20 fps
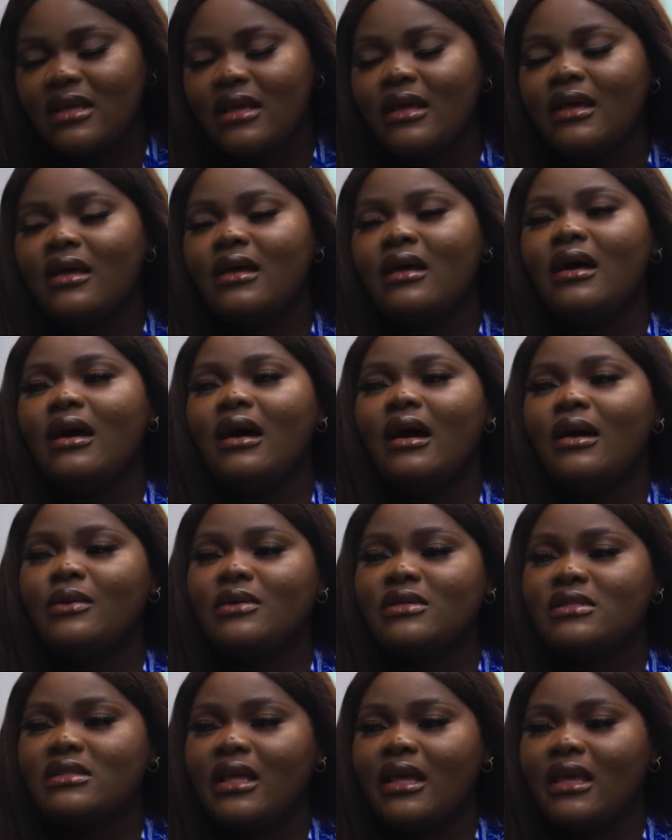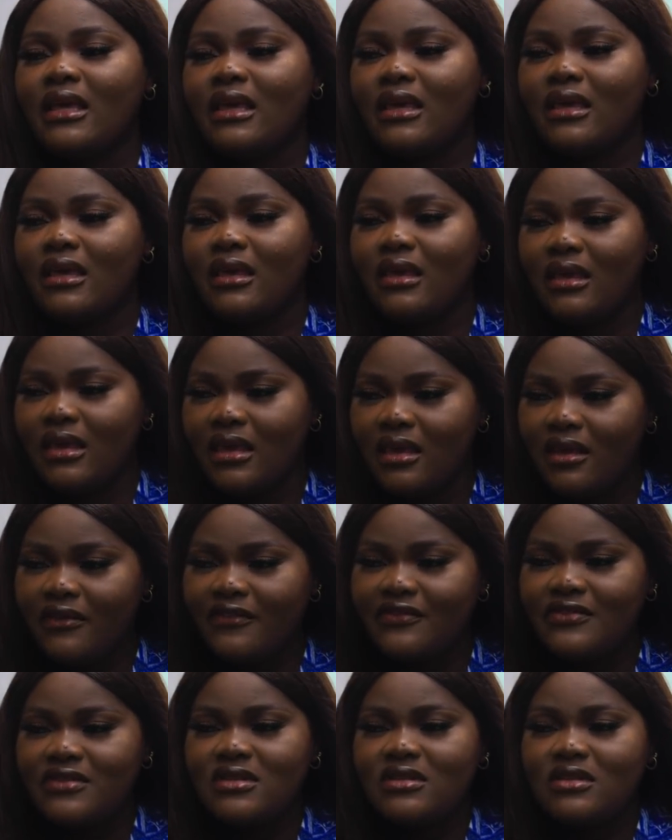I was like,
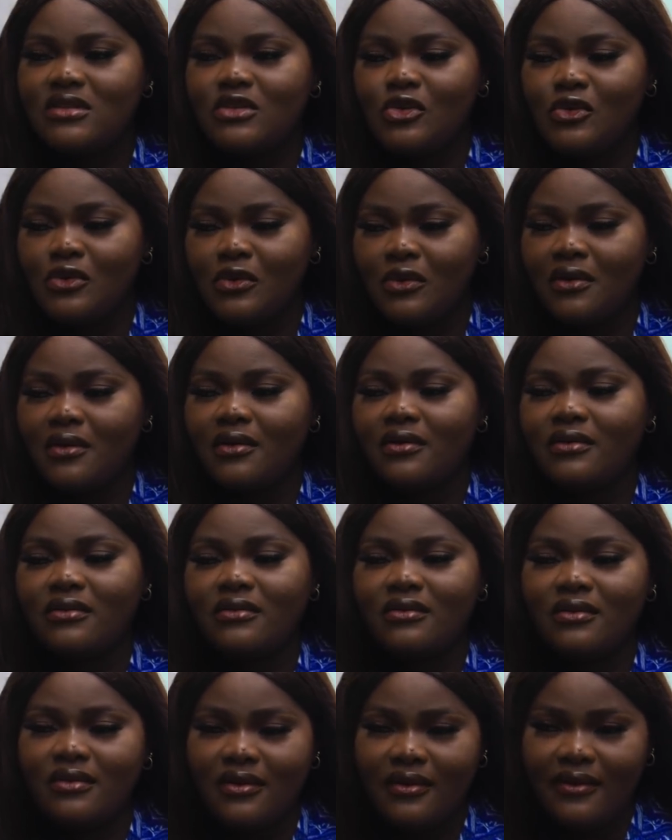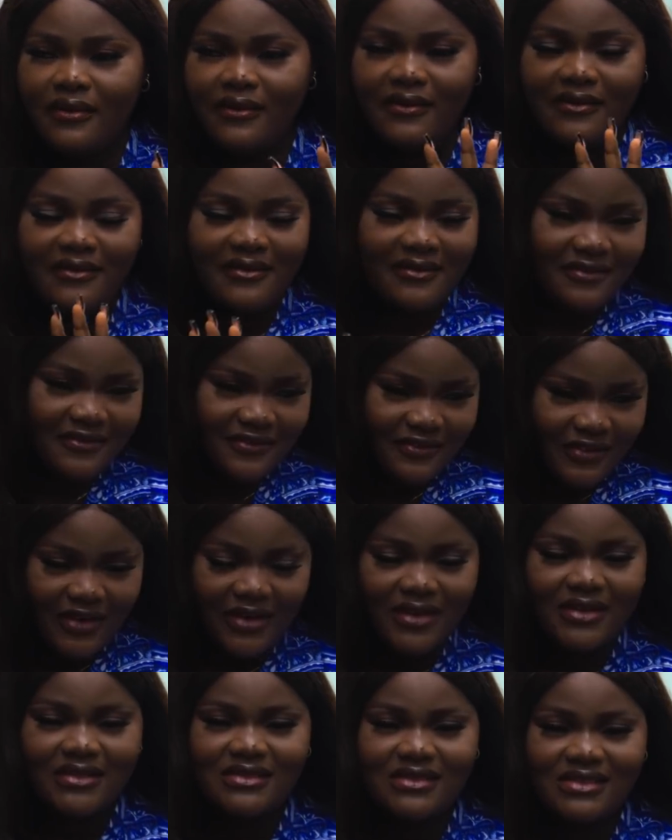gift, you're
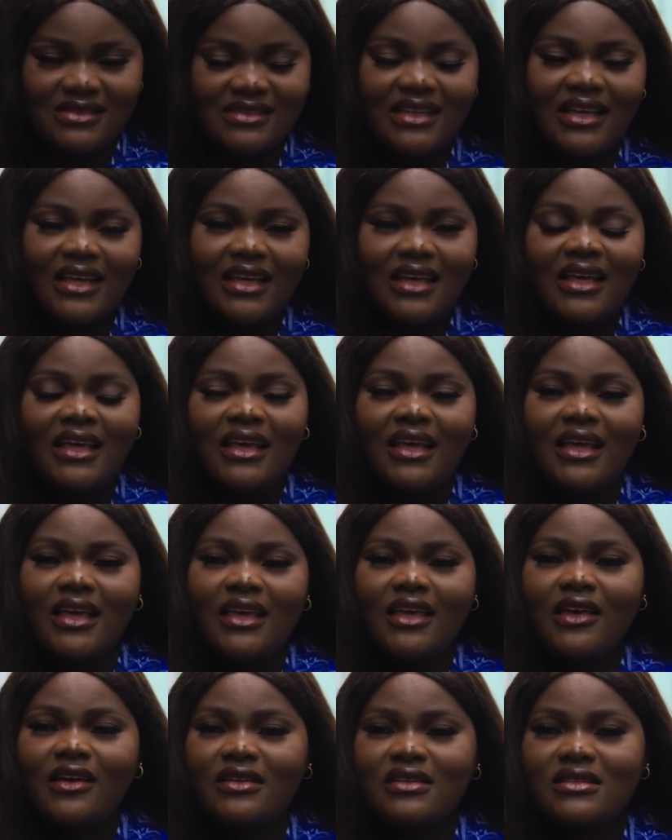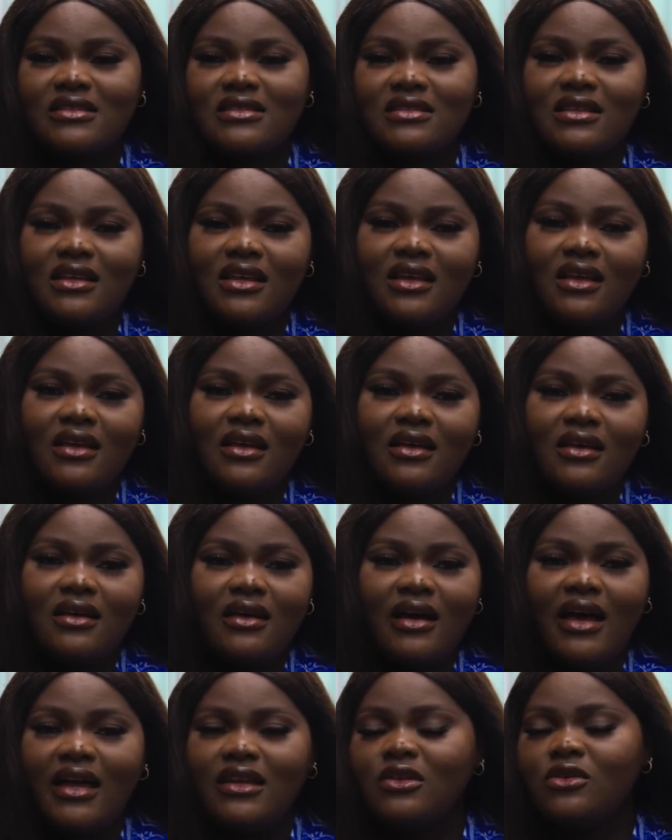fucked. Because
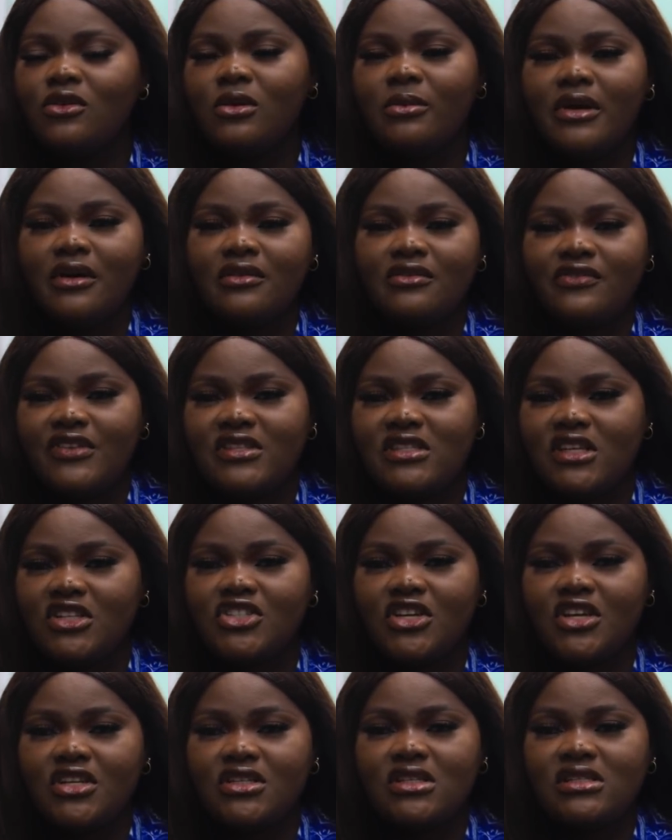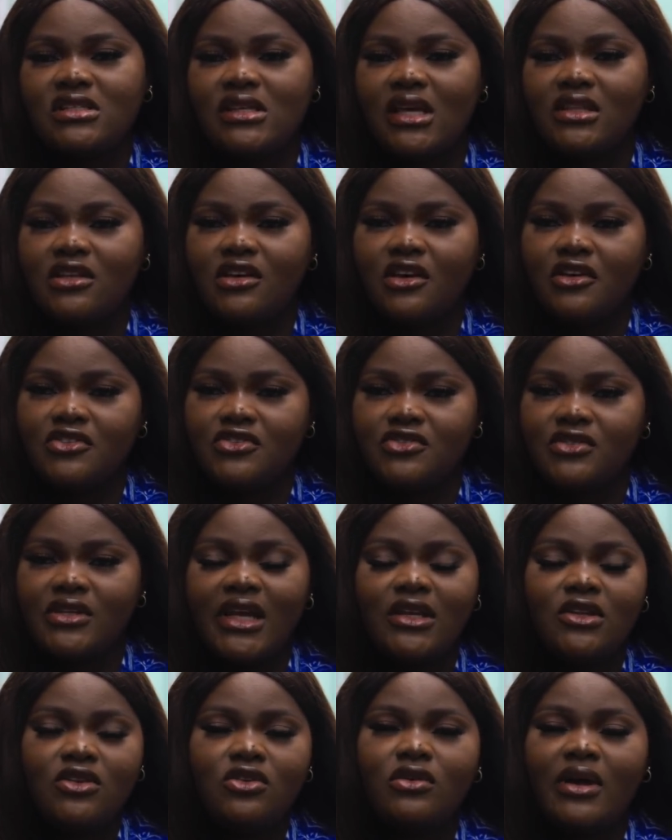I didn't know about visa change inside the
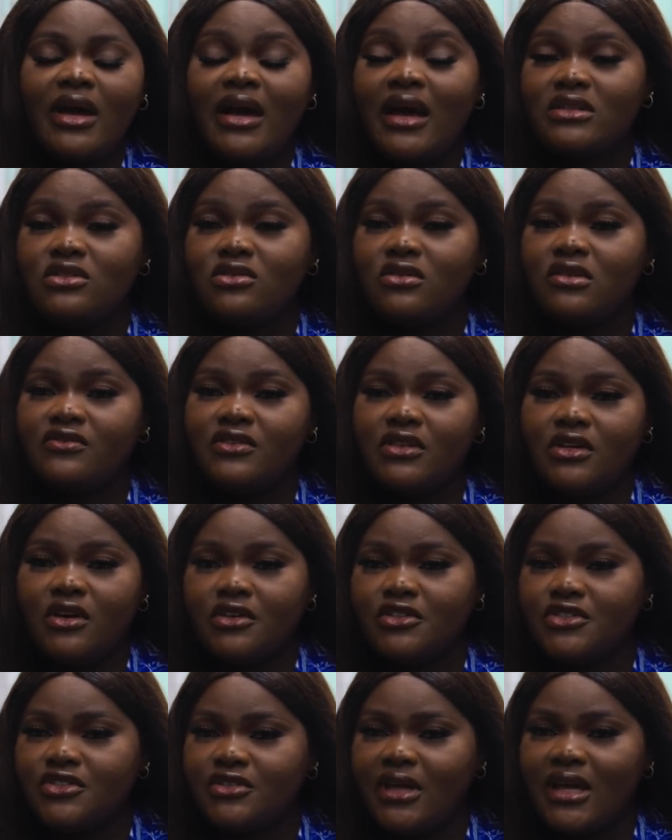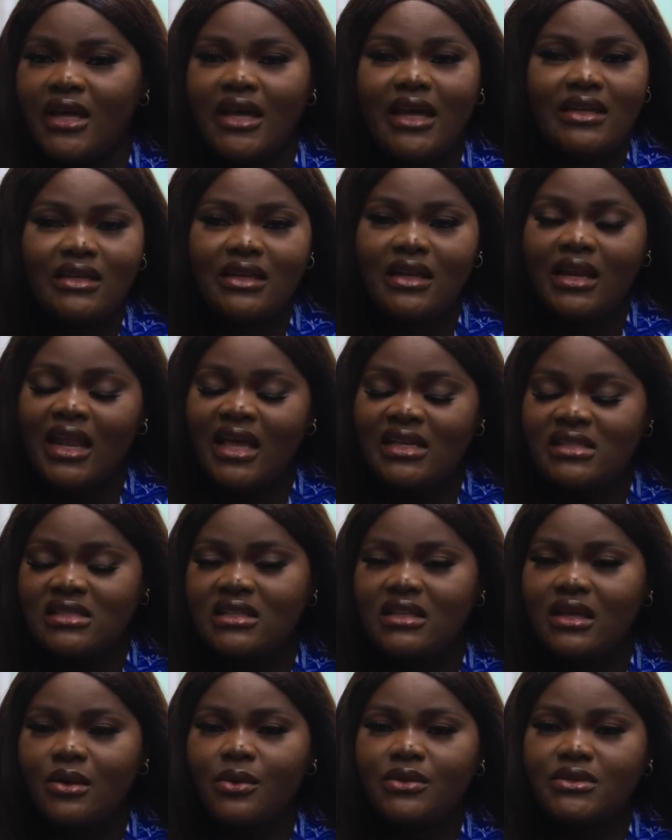country. I knew I had to leave the country. The last
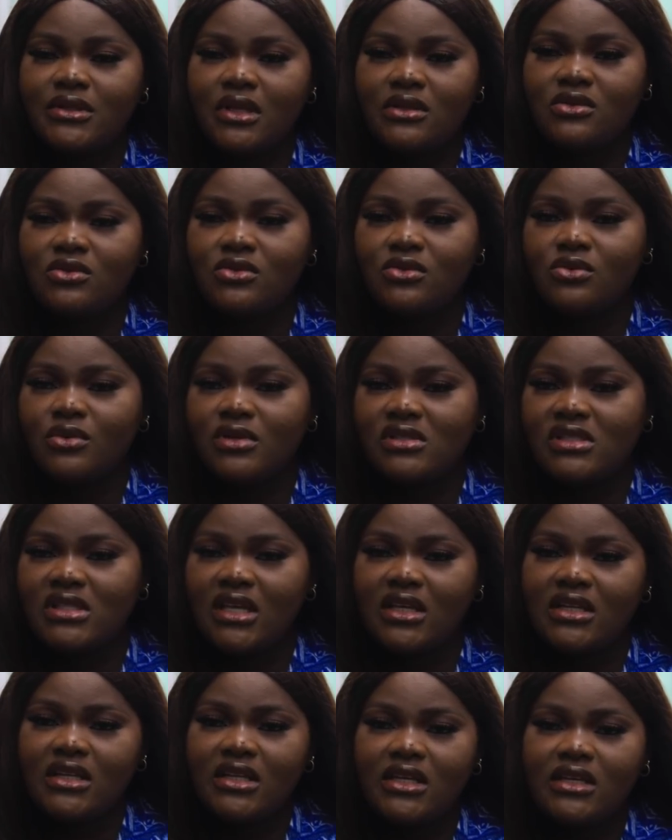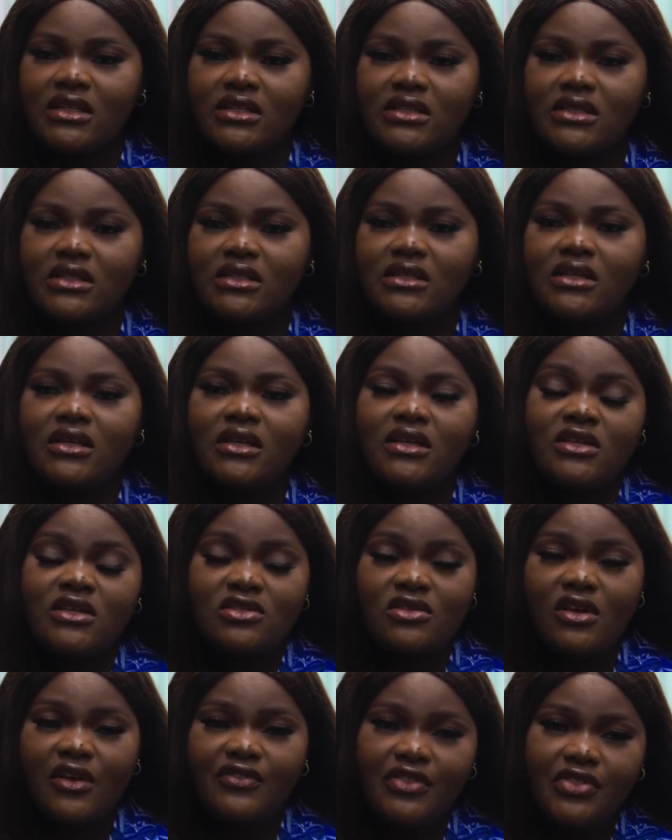thing I wanted to do was stay illegally.
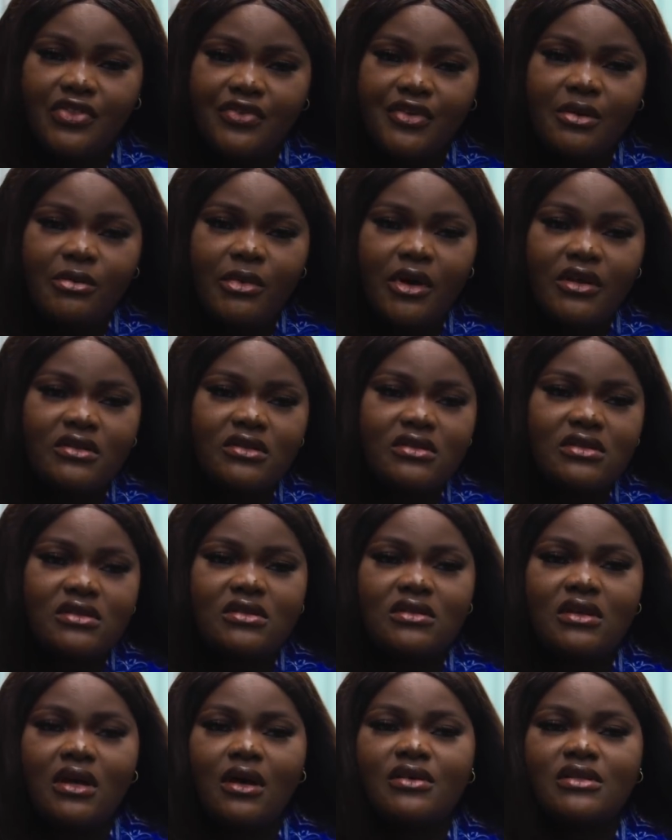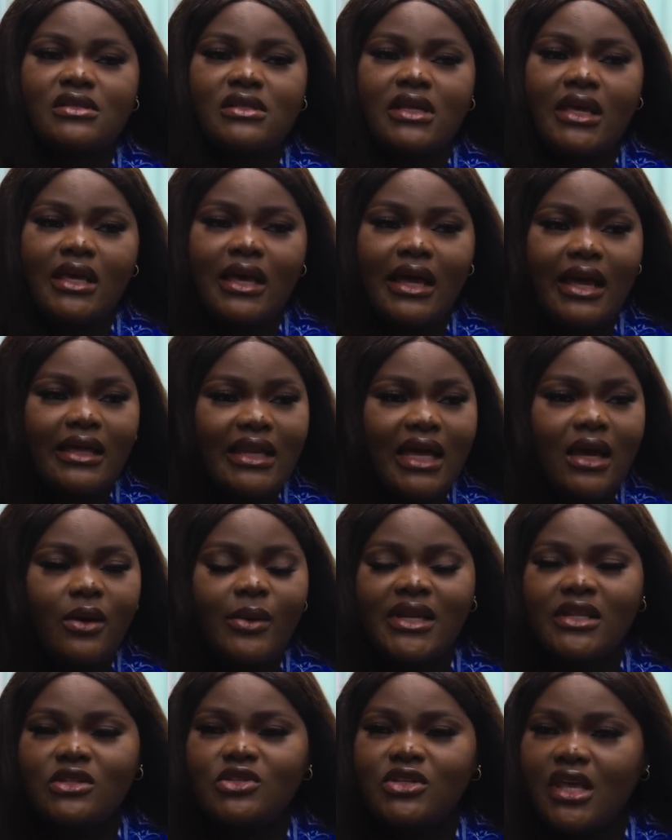So after 3 months, I was like,
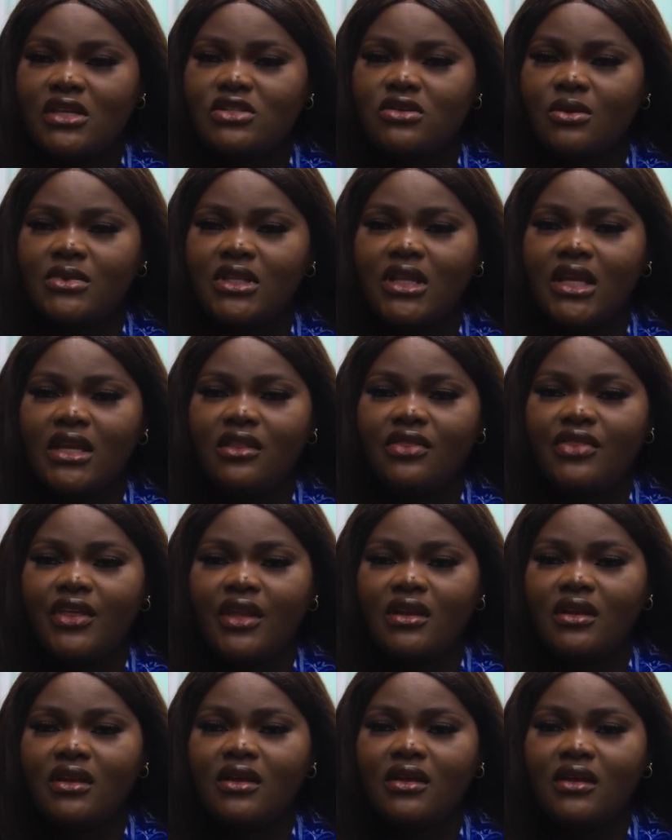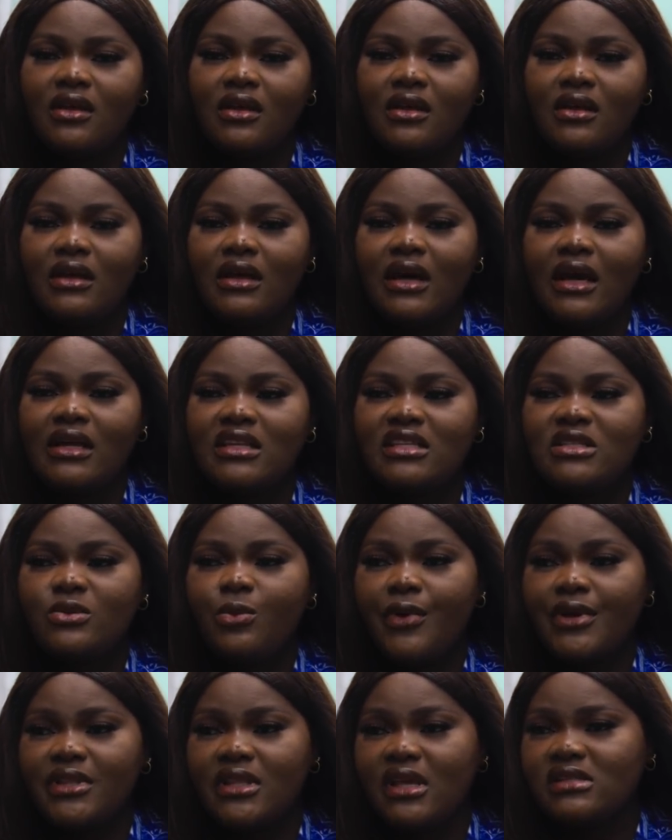now I need to get something, anything. At this
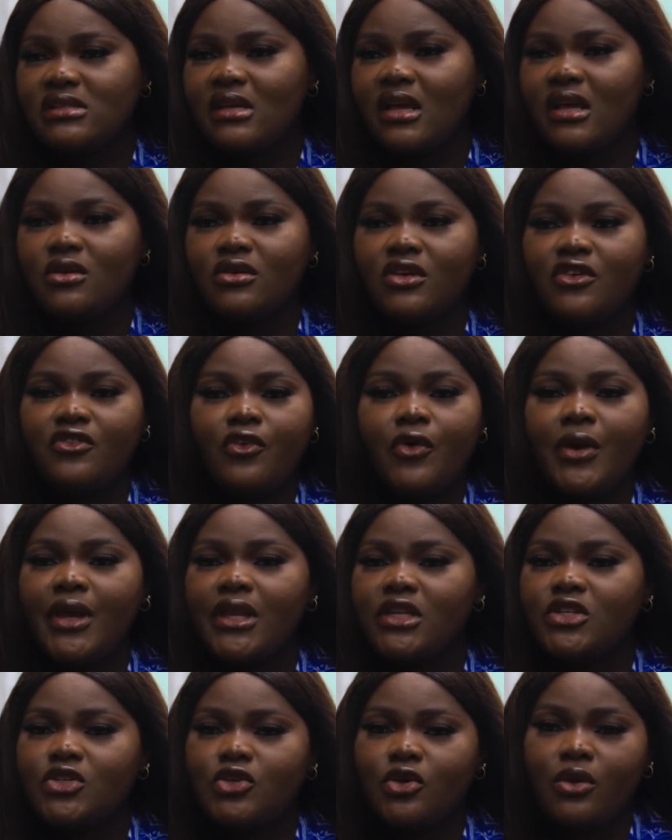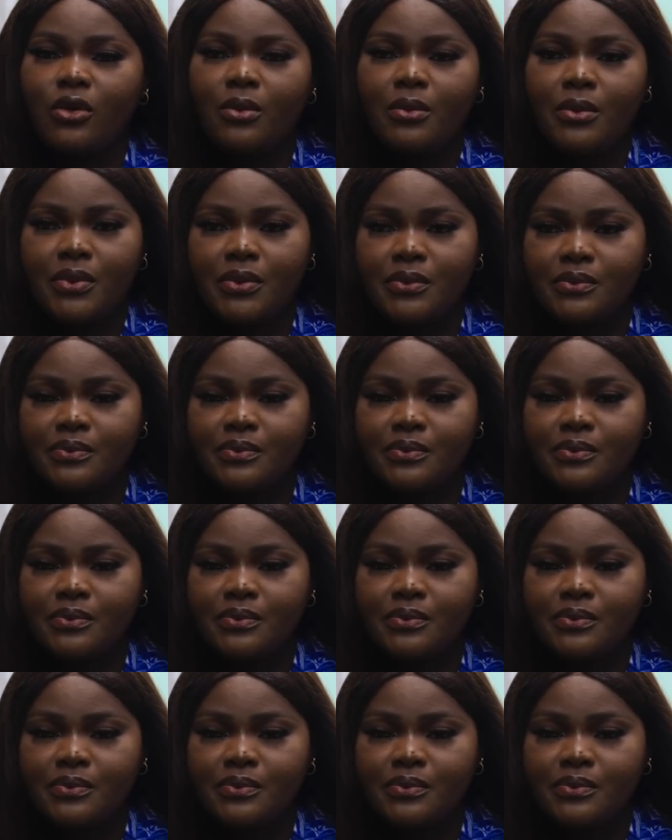point, I started looking for any job.